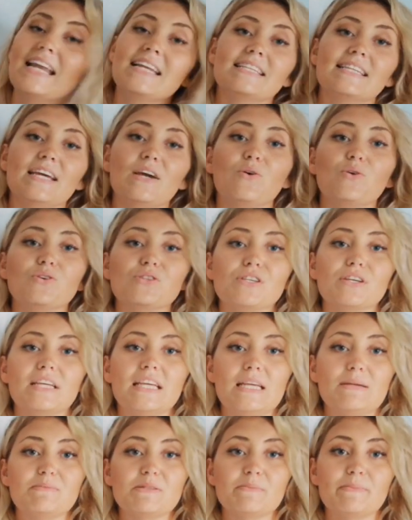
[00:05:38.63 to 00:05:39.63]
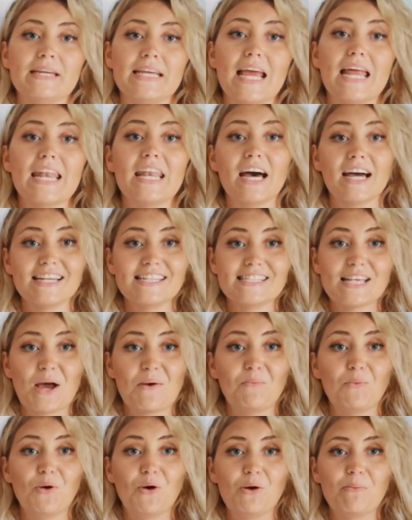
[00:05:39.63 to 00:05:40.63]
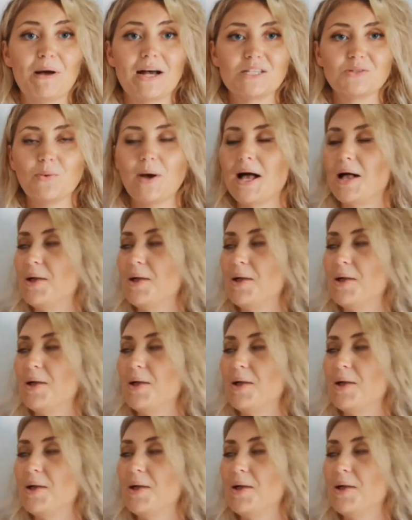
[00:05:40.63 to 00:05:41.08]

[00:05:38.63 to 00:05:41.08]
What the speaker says: and it also keeps me nice and warm as